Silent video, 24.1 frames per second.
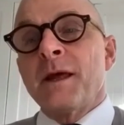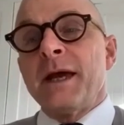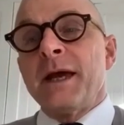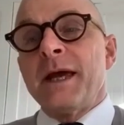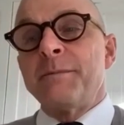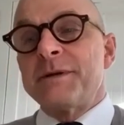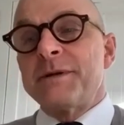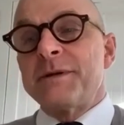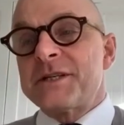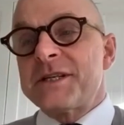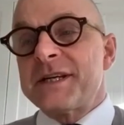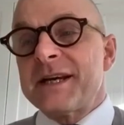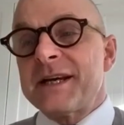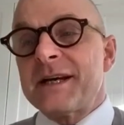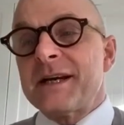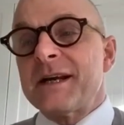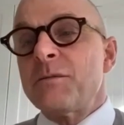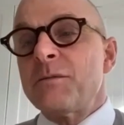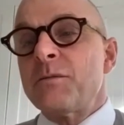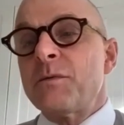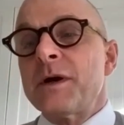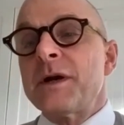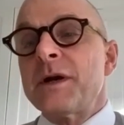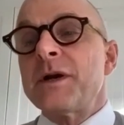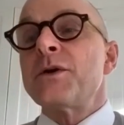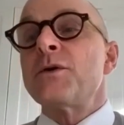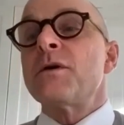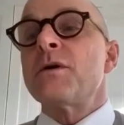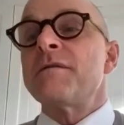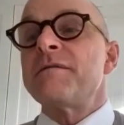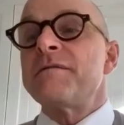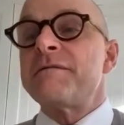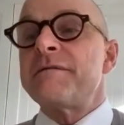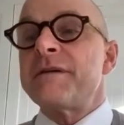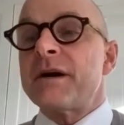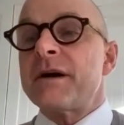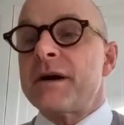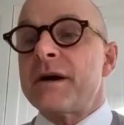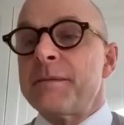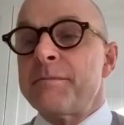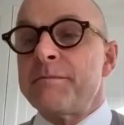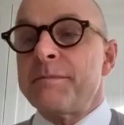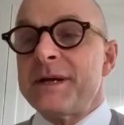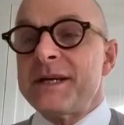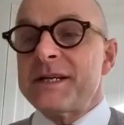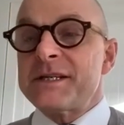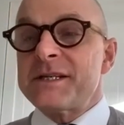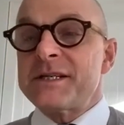In particular, when you are very
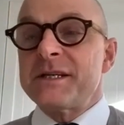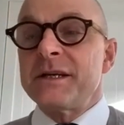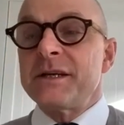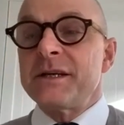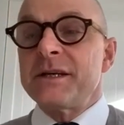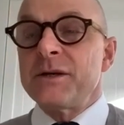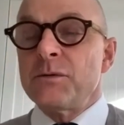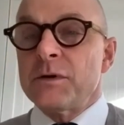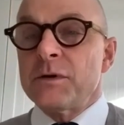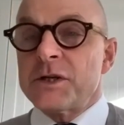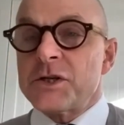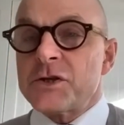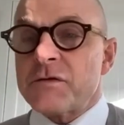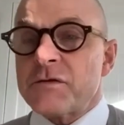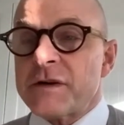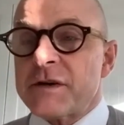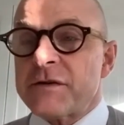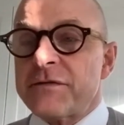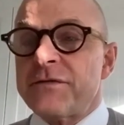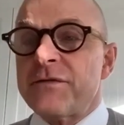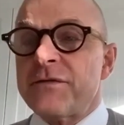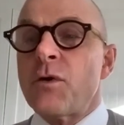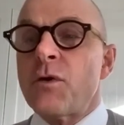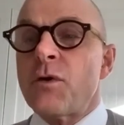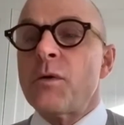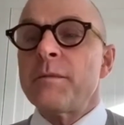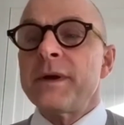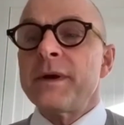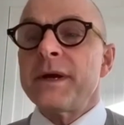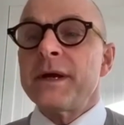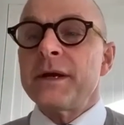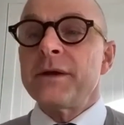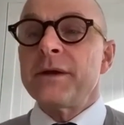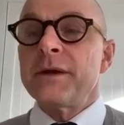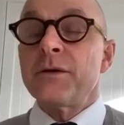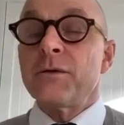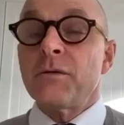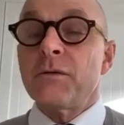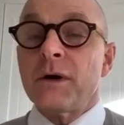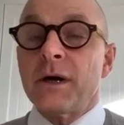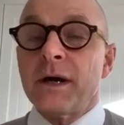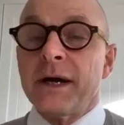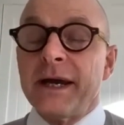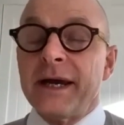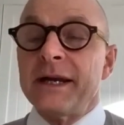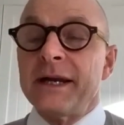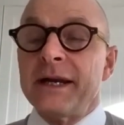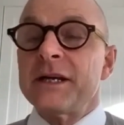busy, you are transforming, you
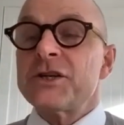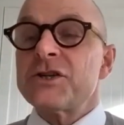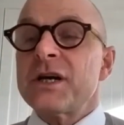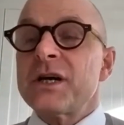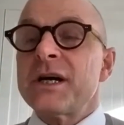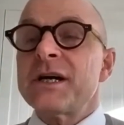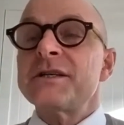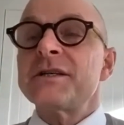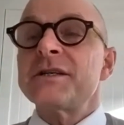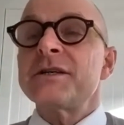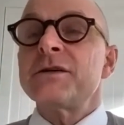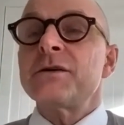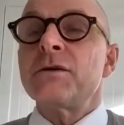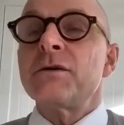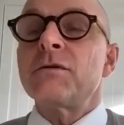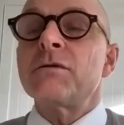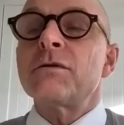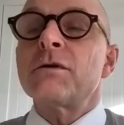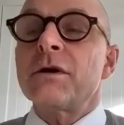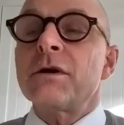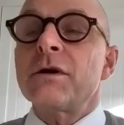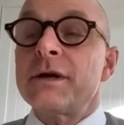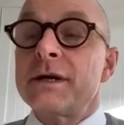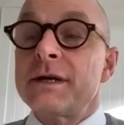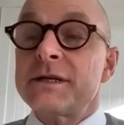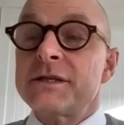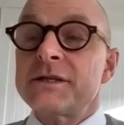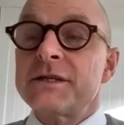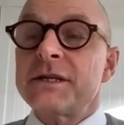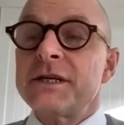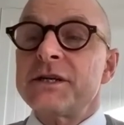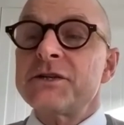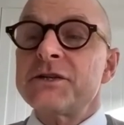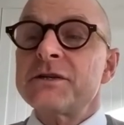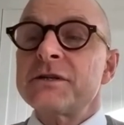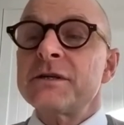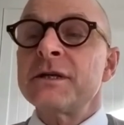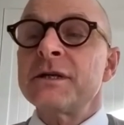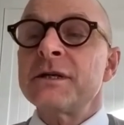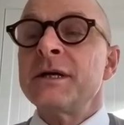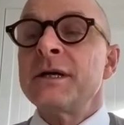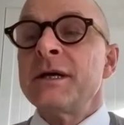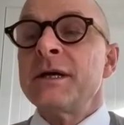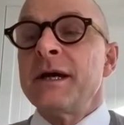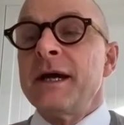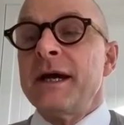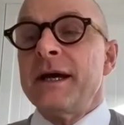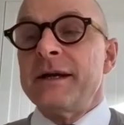are energizing your own organization,
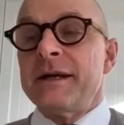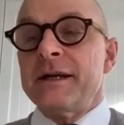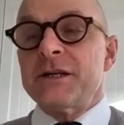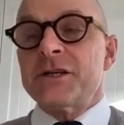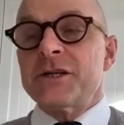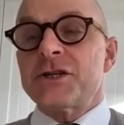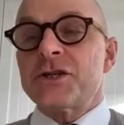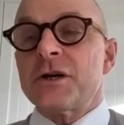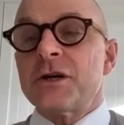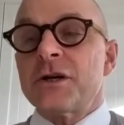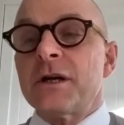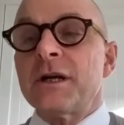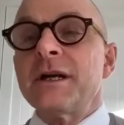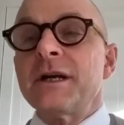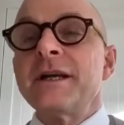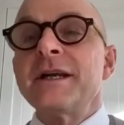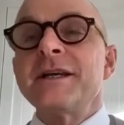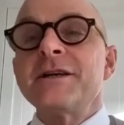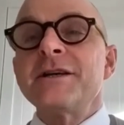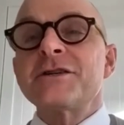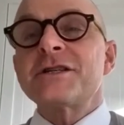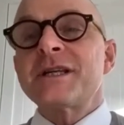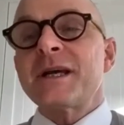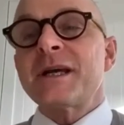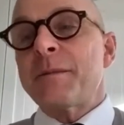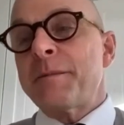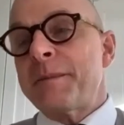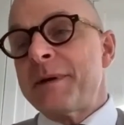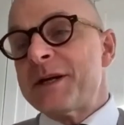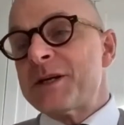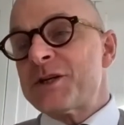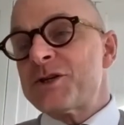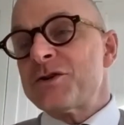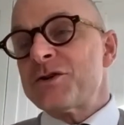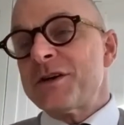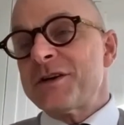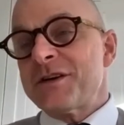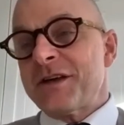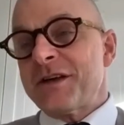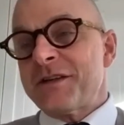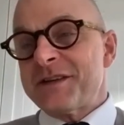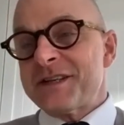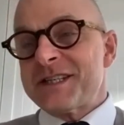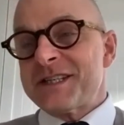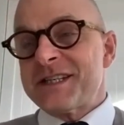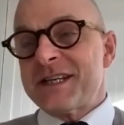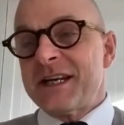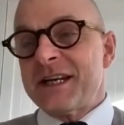and then suddenly you step into
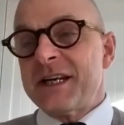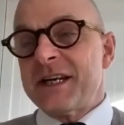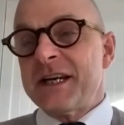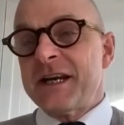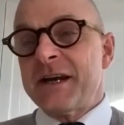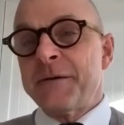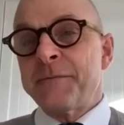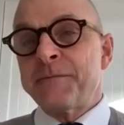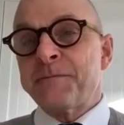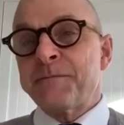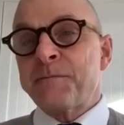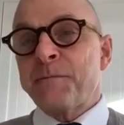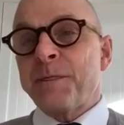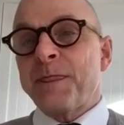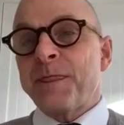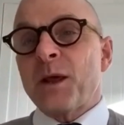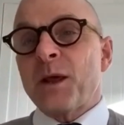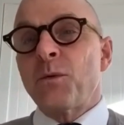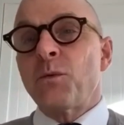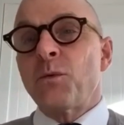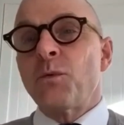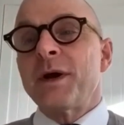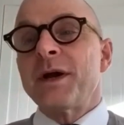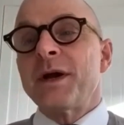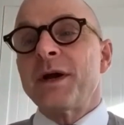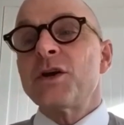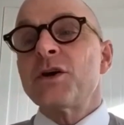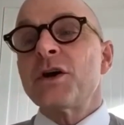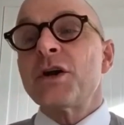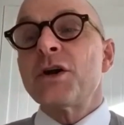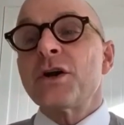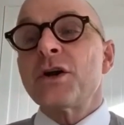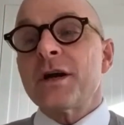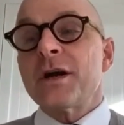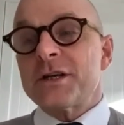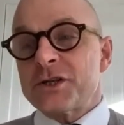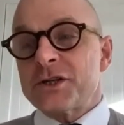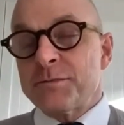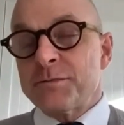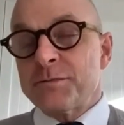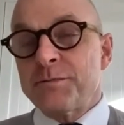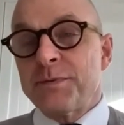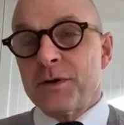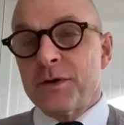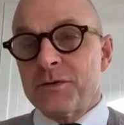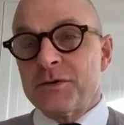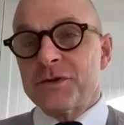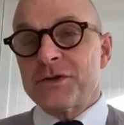another setting where you're not
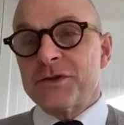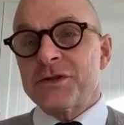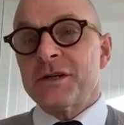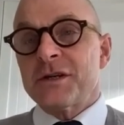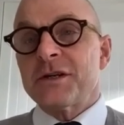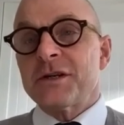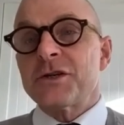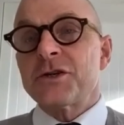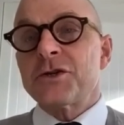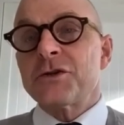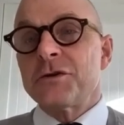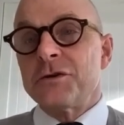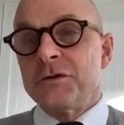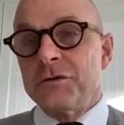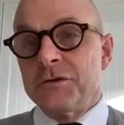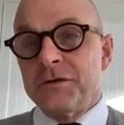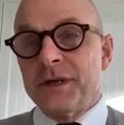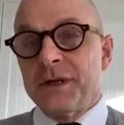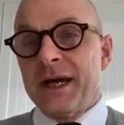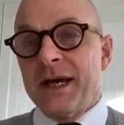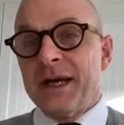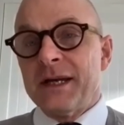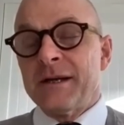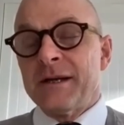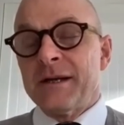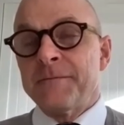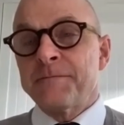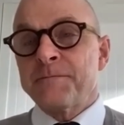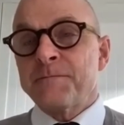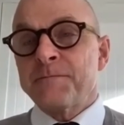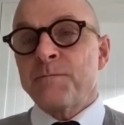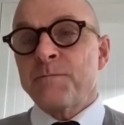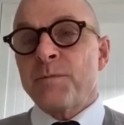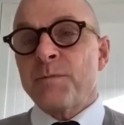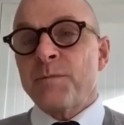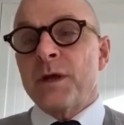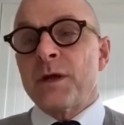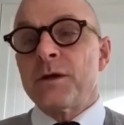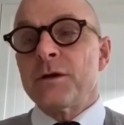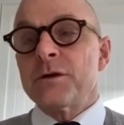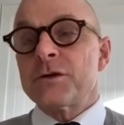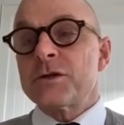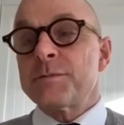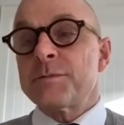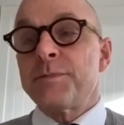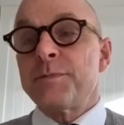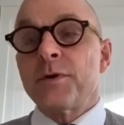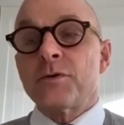supposed to do that. You're
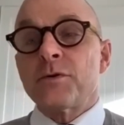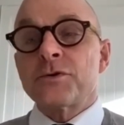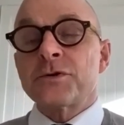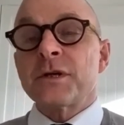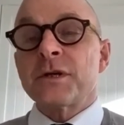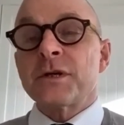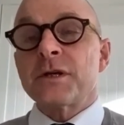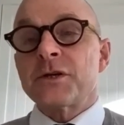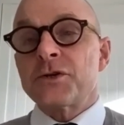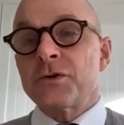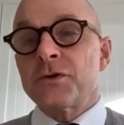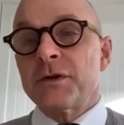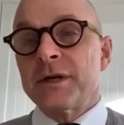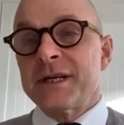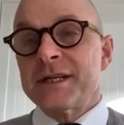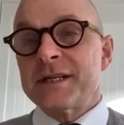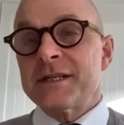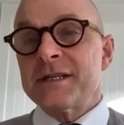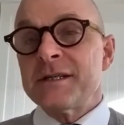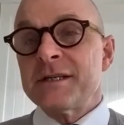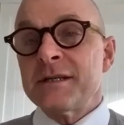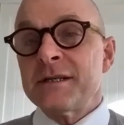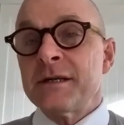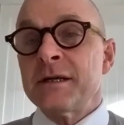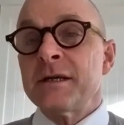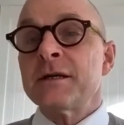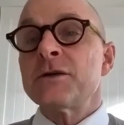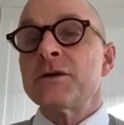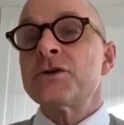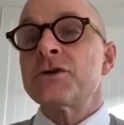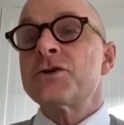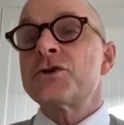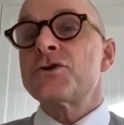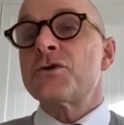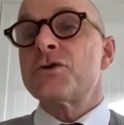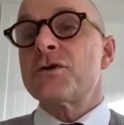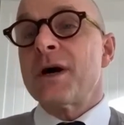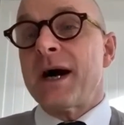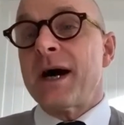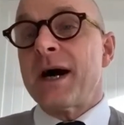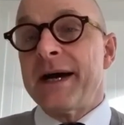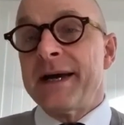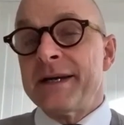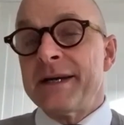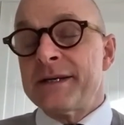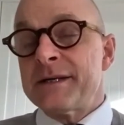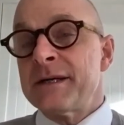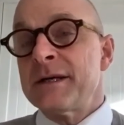supposed to listen, to
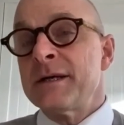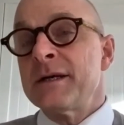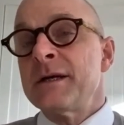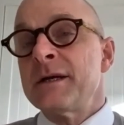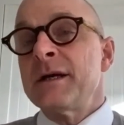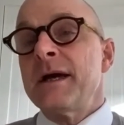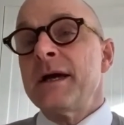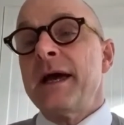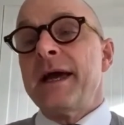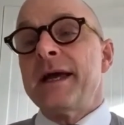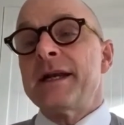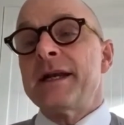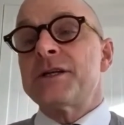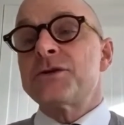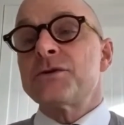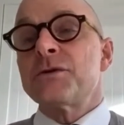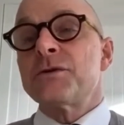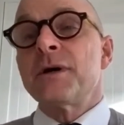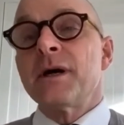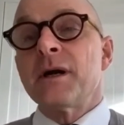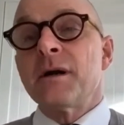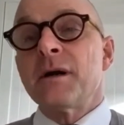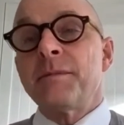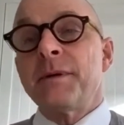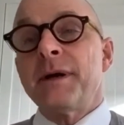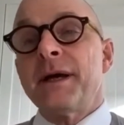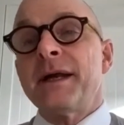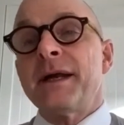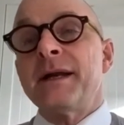guide, and to help